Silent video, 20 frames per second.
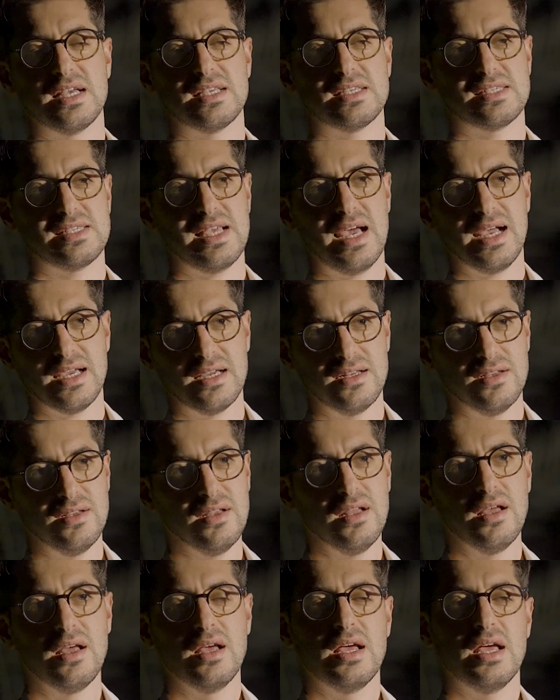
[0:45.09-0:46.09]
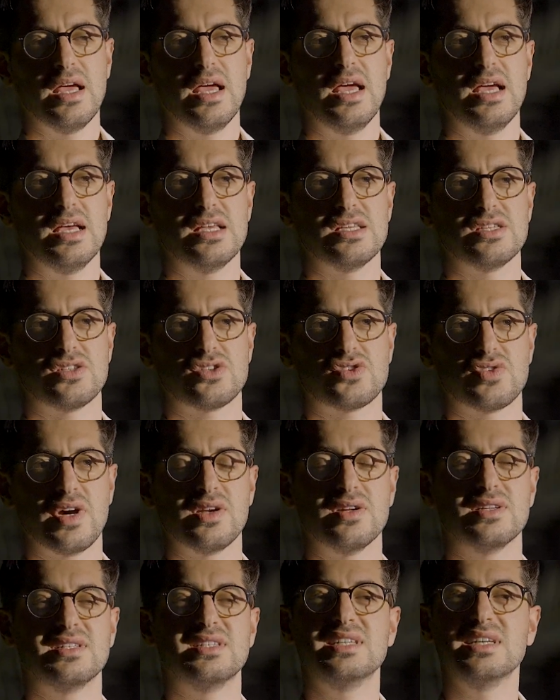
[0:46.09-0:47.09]
Second is
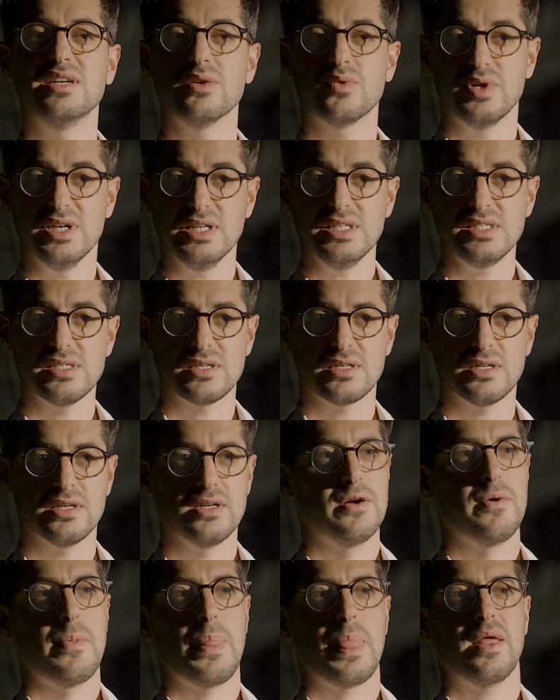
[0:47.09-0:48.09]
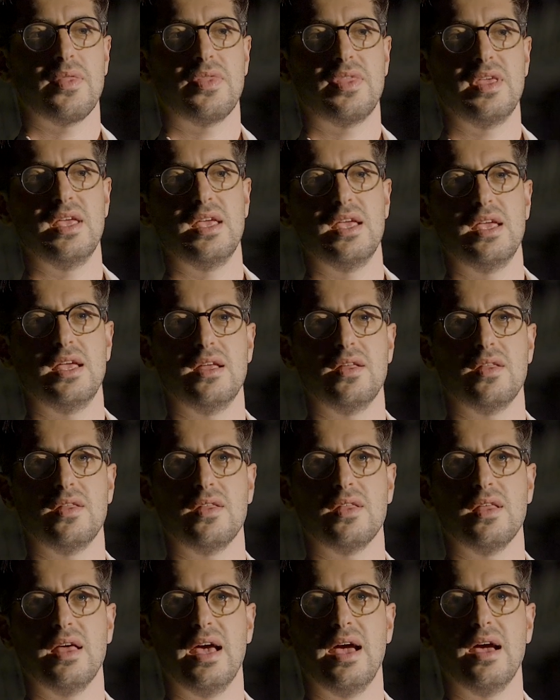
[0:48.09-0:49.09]
trying to de-risk the,
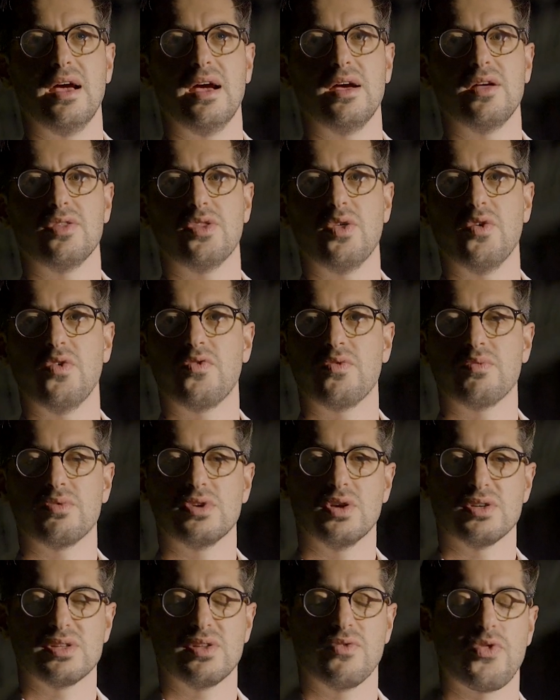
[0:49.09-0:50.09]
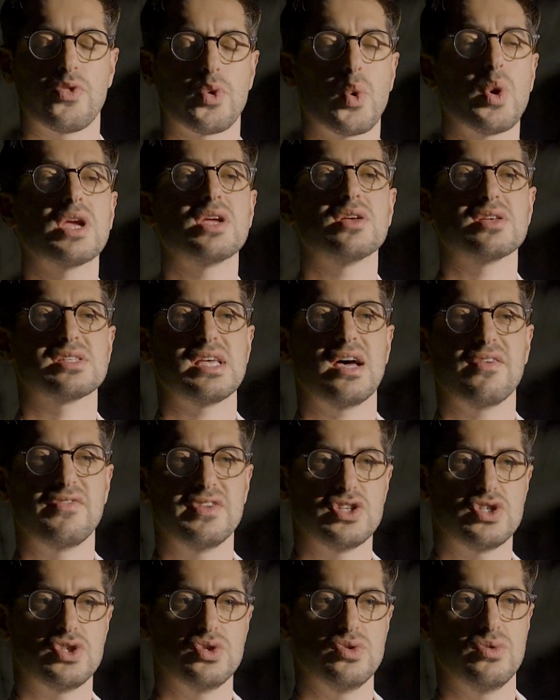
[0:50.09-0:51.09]
the you know, throwing yourself
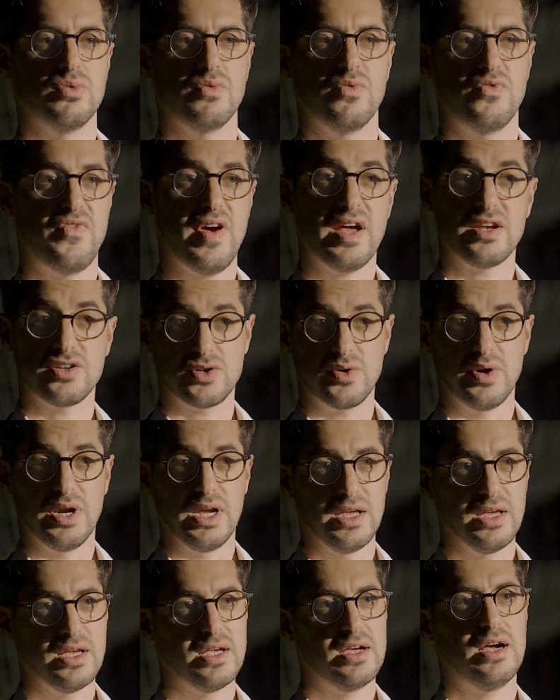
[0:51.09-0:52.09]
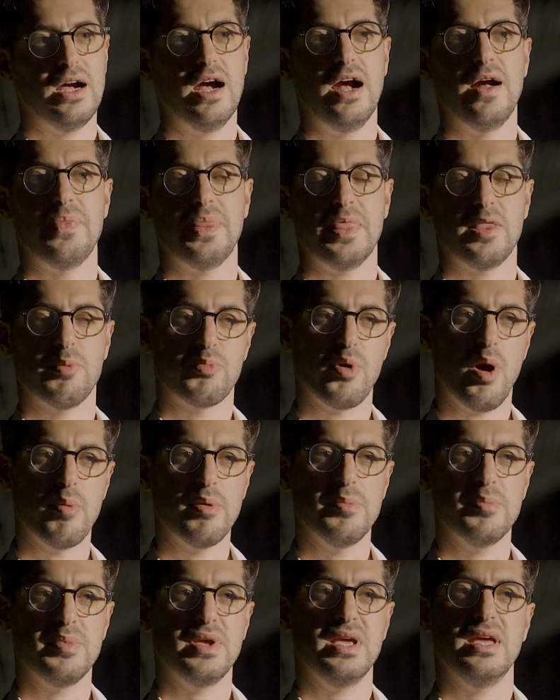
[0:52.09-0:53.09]
into venturing. the
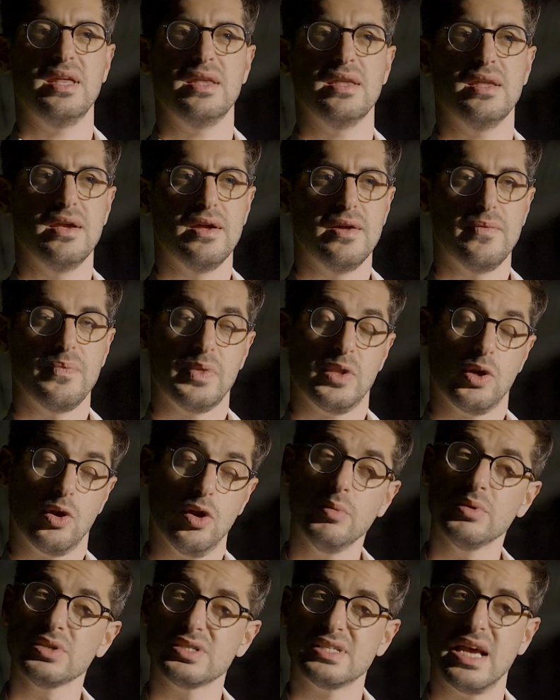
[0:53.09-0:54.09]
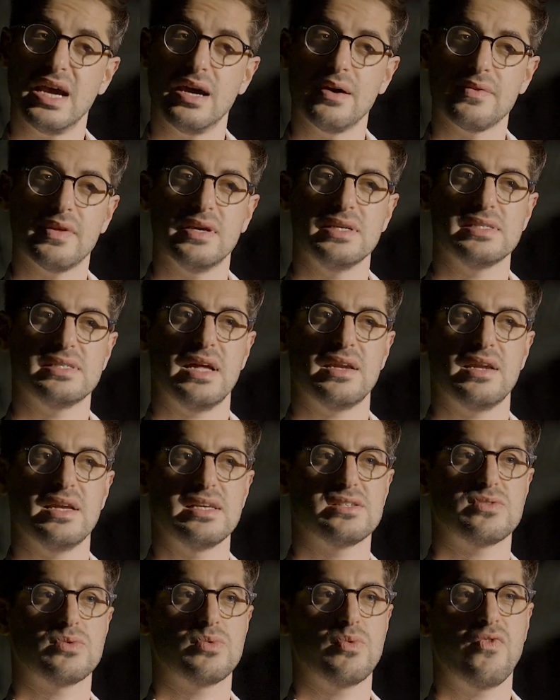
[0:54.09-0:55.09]
problem in the global south is that
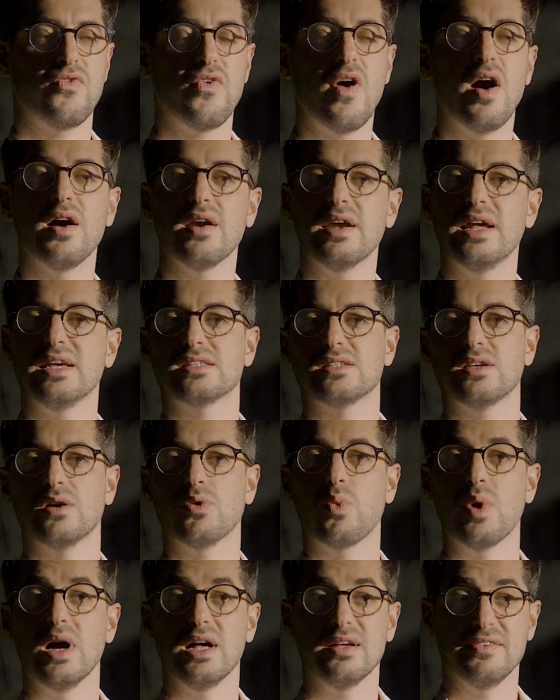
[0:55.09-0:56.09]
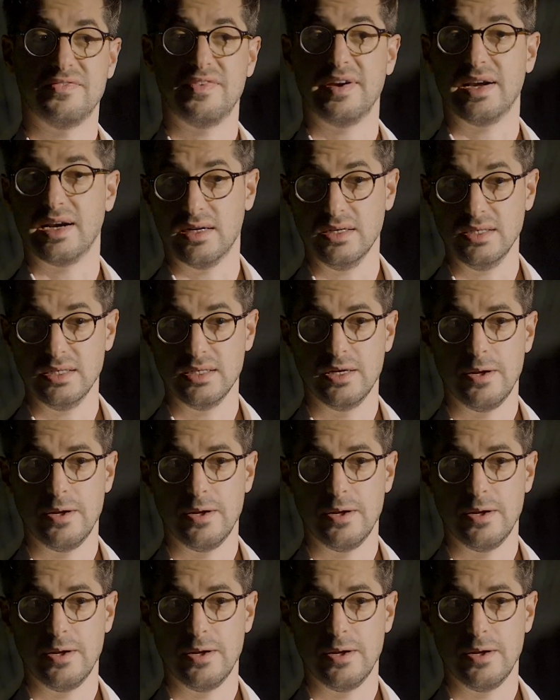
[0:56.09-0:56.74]
there's far lesser welfare